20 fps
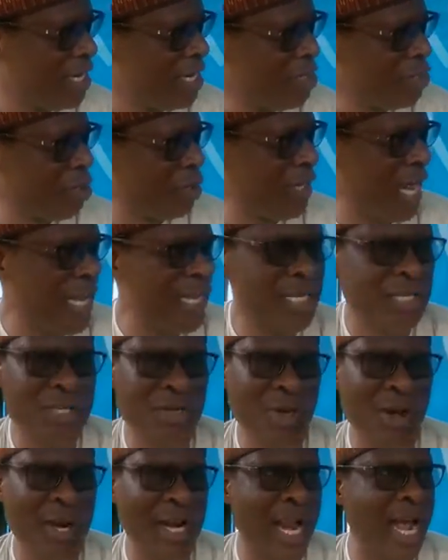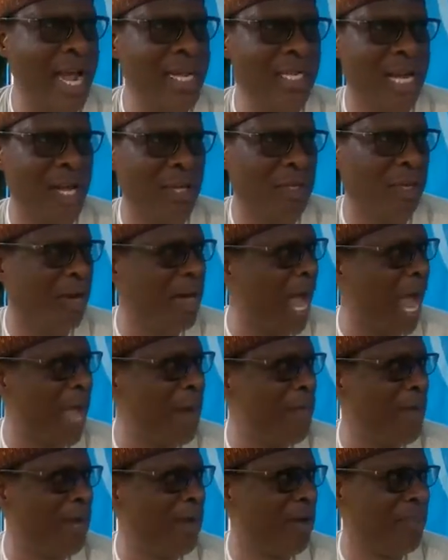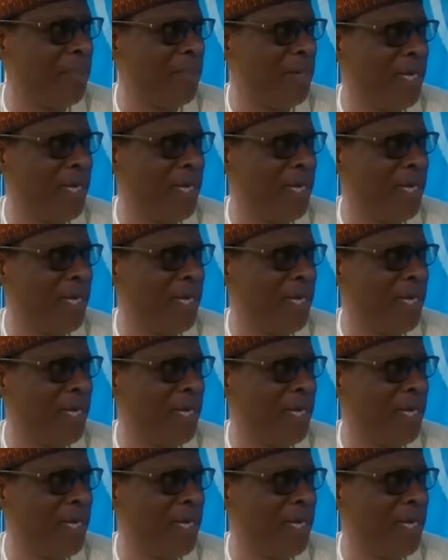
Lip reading: So that is not like that's all. I may not